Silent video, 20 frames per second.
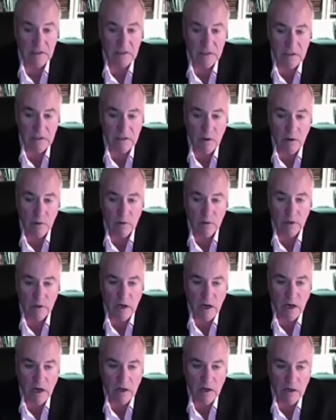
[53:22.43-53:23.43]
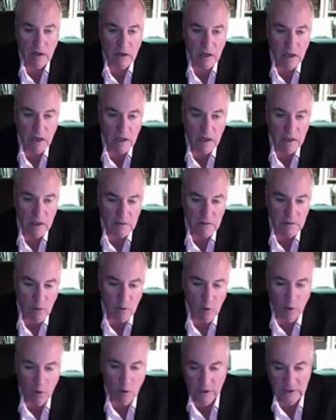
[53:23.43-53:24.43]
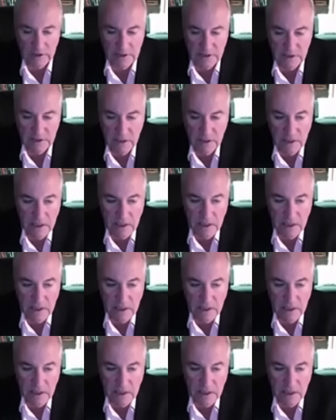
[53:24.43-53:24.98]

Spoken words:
the lower courts.